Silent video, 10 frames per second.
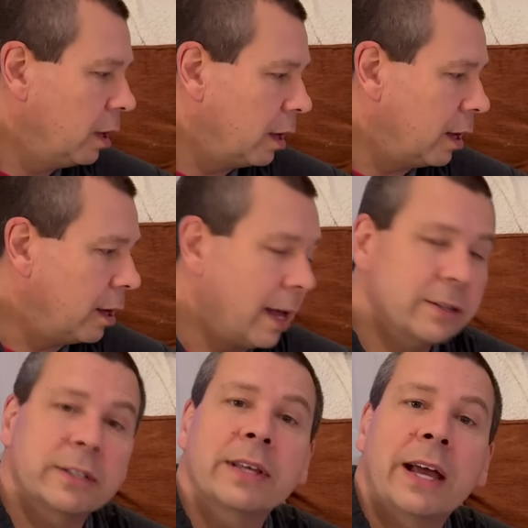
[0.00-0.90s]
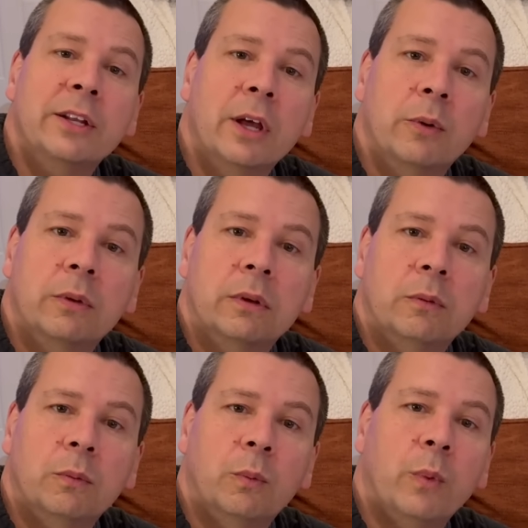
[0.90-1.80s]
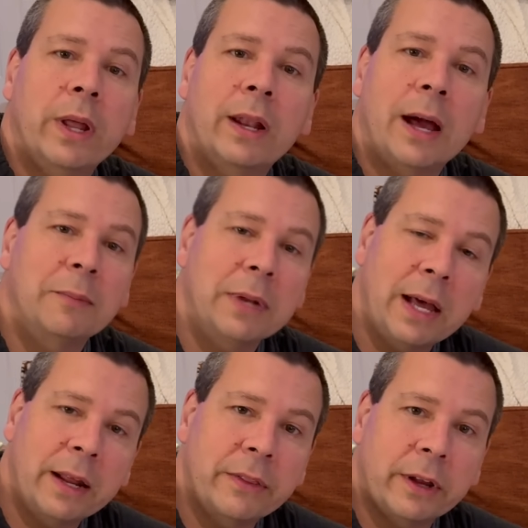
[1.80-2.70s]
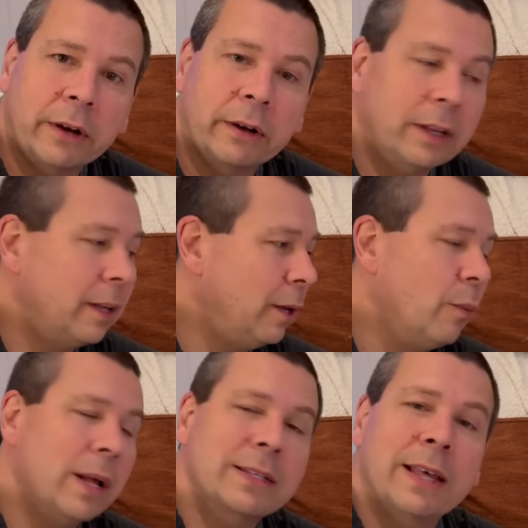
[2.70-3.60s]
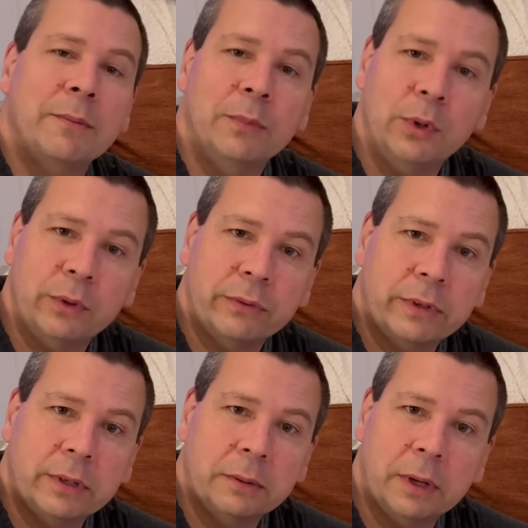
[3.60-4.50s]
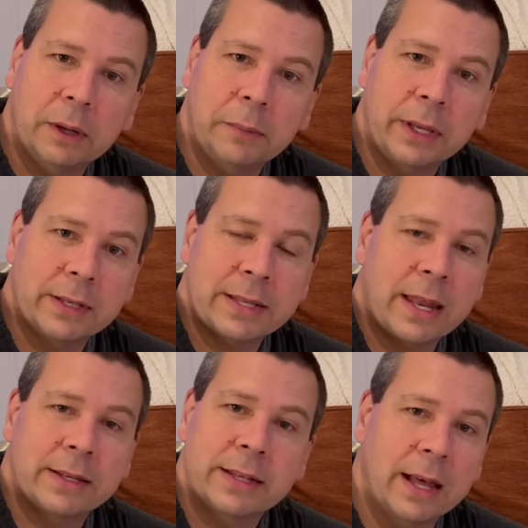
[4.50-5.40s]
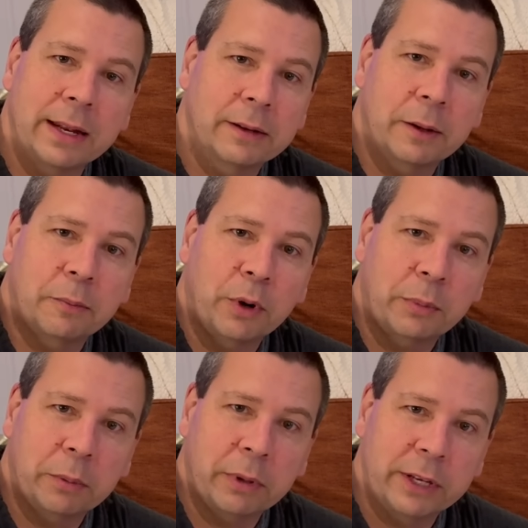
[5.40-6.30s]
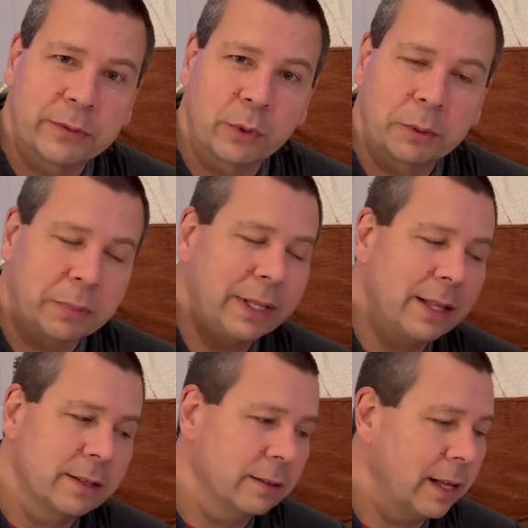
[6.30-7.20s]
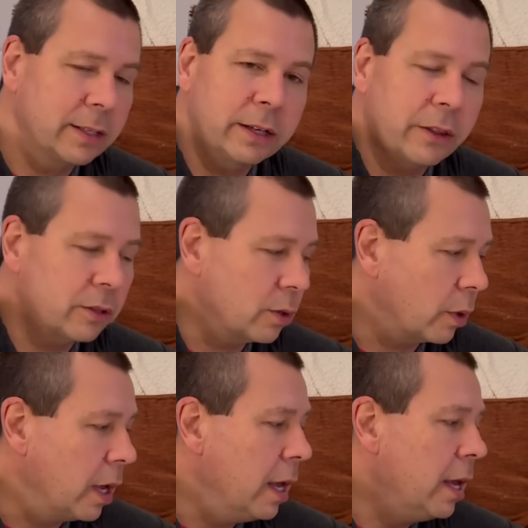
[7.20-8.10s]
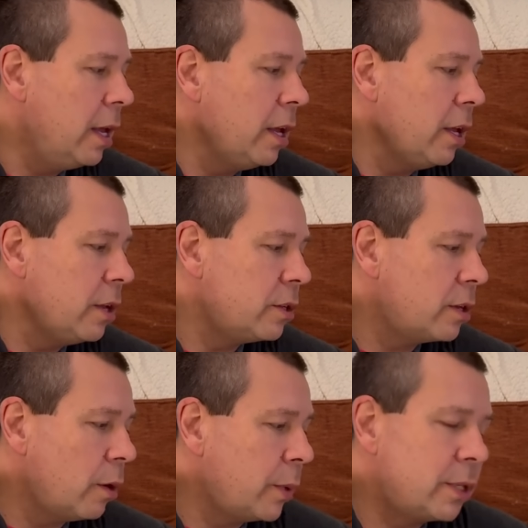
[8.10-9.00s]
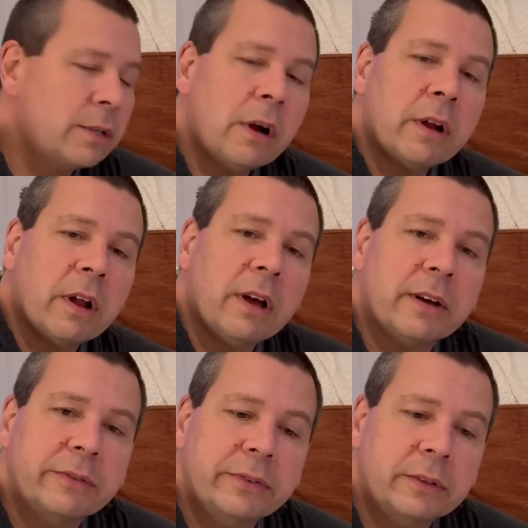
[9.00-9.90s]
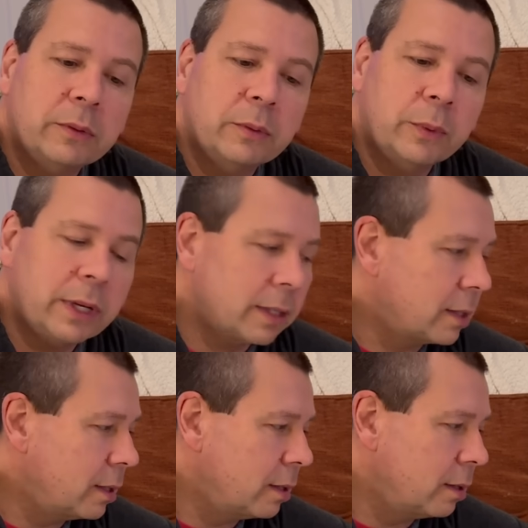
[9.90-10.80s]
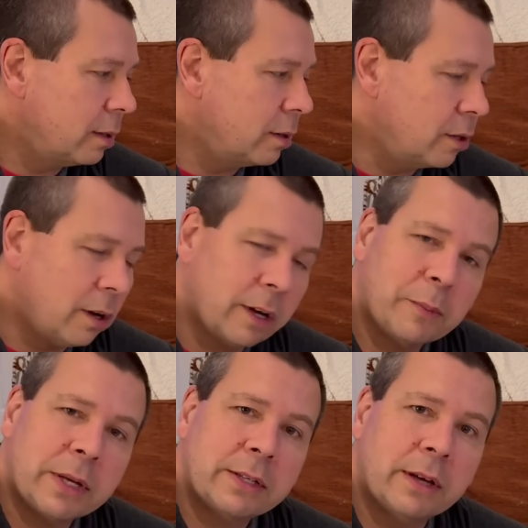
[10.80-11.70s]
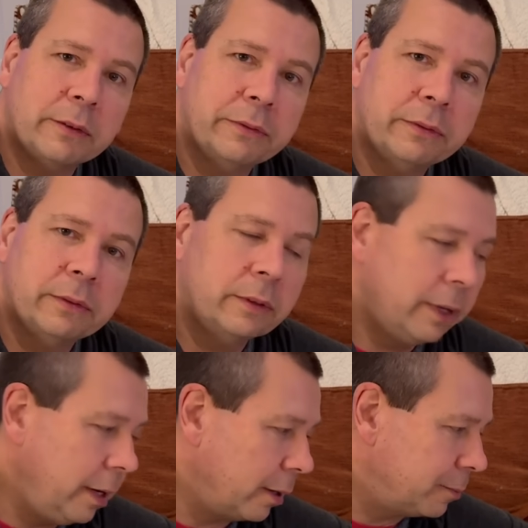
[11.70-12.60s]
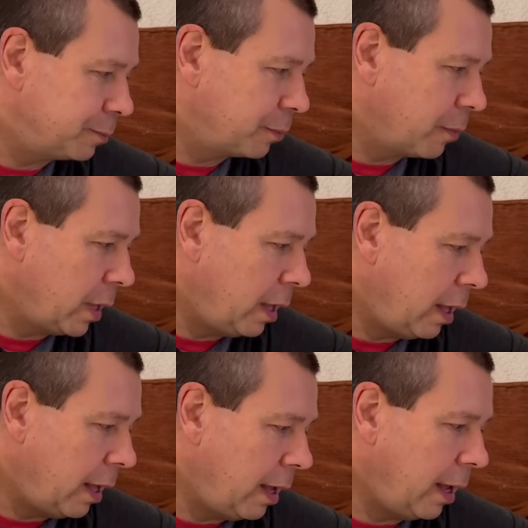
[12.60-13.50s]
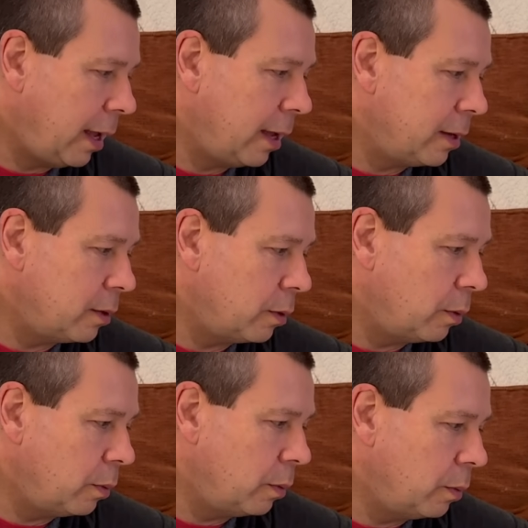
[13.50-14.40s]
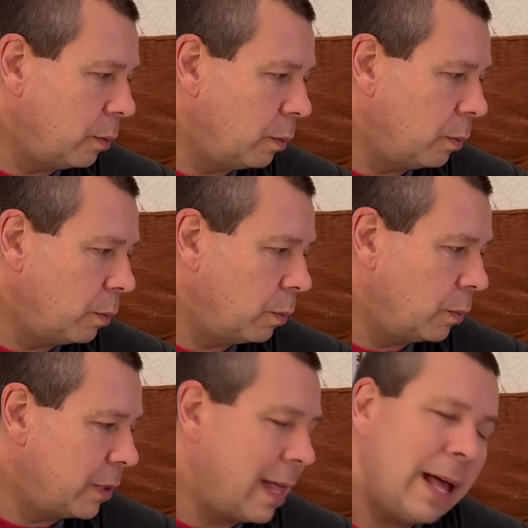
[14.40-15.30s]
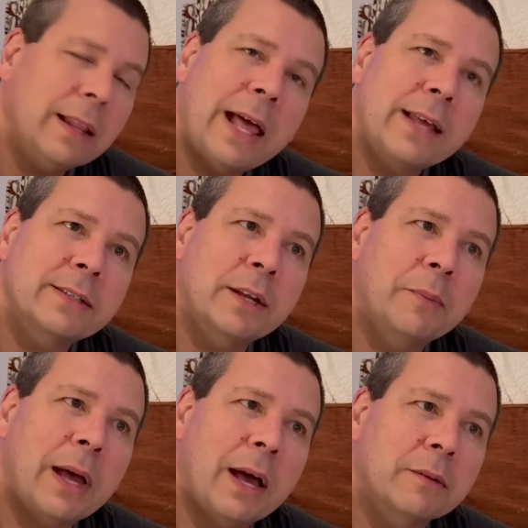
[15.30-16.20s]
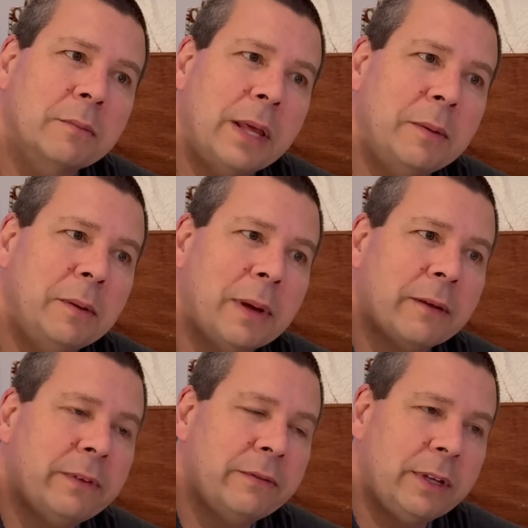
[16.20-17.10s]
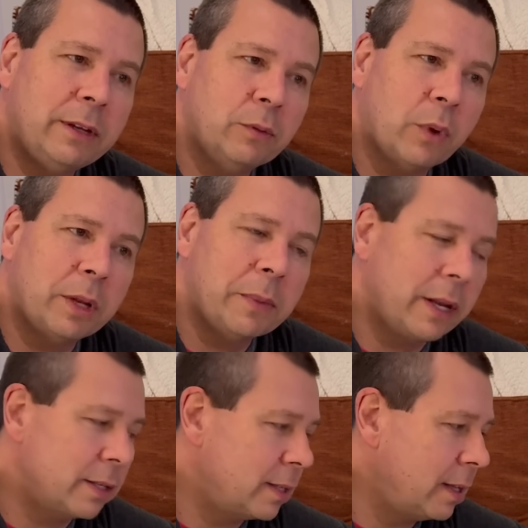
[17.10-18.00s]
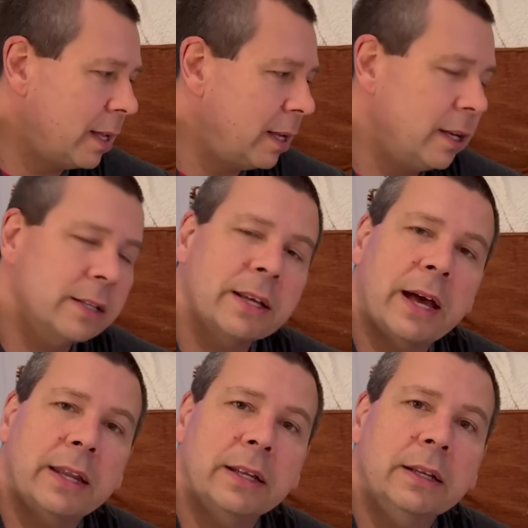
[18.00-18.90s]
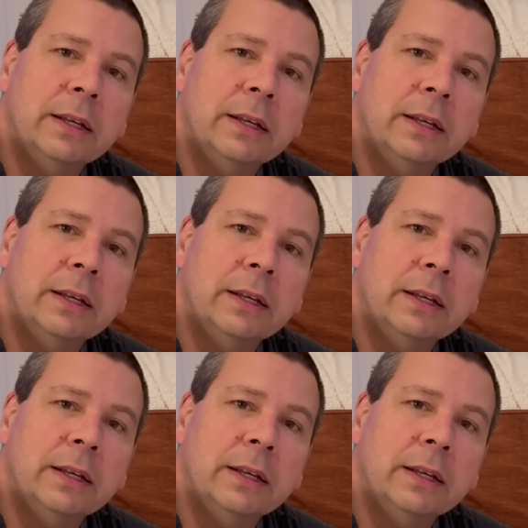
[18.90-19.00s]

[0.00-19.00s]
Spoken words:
As a side note, when I'm not on there, he wants that moved. Because that is not an appropriate place for it. But that's another story. So we started off with the dog and myself here. And that lasted about 15, 20 minutes. And then he decided,